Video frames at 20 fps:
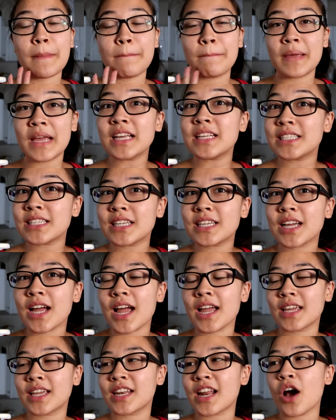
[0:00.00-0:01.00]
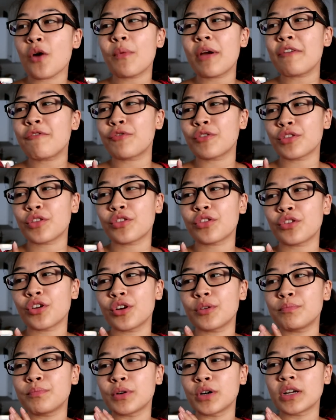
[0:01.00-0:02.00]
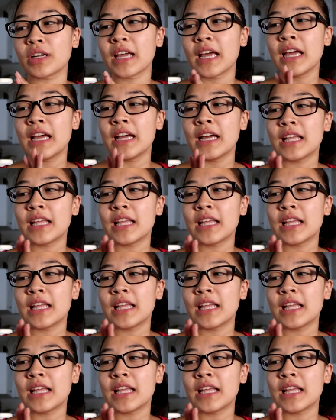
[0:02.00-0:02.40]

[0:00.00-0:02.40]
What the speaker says: amazing. I cannot wait for the third book.